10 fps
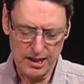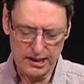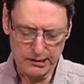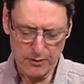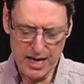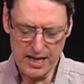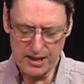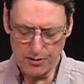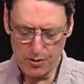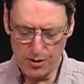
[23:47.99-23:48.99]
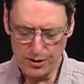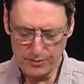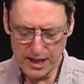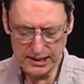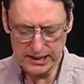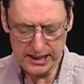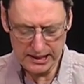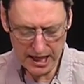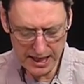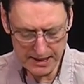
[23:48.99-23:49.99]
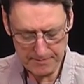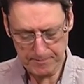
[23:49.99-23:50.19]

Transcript: swaying an oar twice his height.